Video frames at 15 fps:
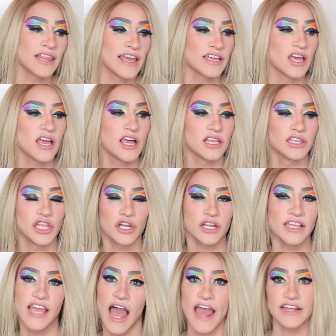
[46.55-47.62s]
Like,
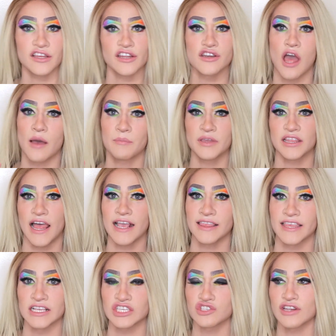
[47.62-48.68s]
literally, I could not be like
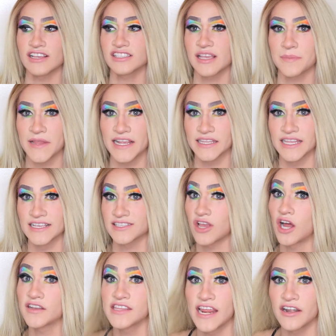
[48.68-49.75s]
this, dressed up like this
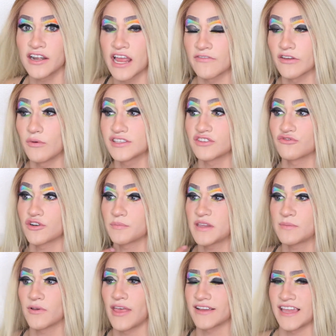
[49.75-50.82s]
on the internet if it wasn't for
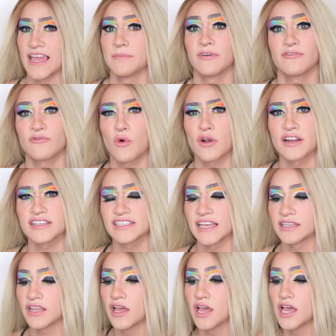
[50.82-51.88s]
people that came before us
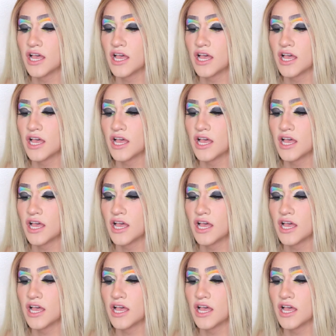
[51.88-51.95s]
and